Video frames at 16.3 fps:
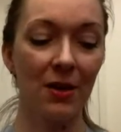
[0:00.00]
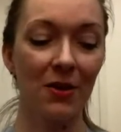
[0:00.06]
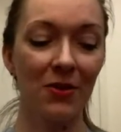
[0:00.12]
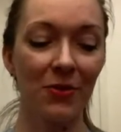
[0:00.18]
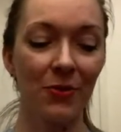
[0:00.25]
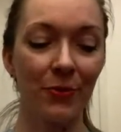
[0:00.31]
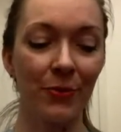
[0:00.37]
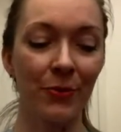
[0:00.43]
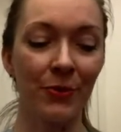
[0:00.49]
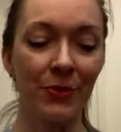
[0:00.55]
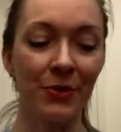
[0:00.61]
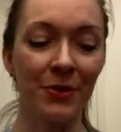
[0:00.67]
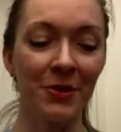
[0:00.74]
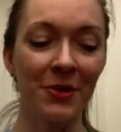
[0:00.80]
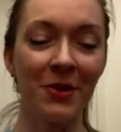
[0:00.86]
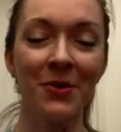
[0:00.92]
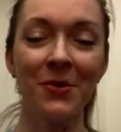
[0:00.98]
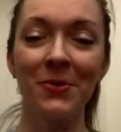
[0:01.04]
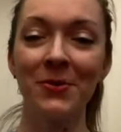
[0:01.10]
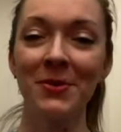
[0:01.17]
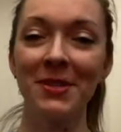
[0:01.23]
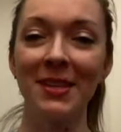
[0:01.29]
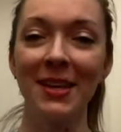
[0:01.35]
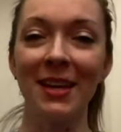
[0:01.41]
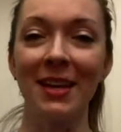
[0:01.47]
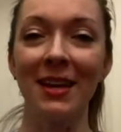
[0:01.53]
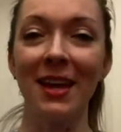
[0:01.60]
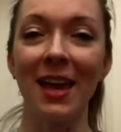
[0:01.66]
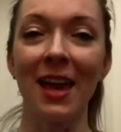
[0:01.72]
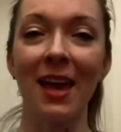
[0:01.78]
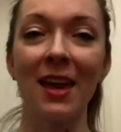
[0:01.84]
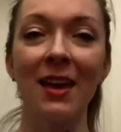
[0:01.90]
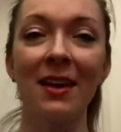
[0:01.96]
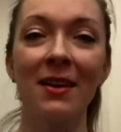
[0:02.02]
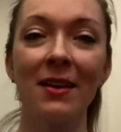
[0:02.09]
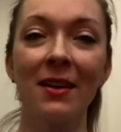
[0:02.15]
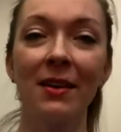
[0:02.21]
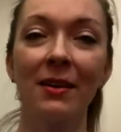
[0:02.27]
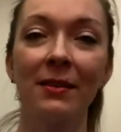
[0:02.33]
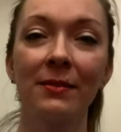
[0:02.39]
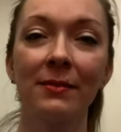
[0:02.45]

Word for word: Through your nose, inhale.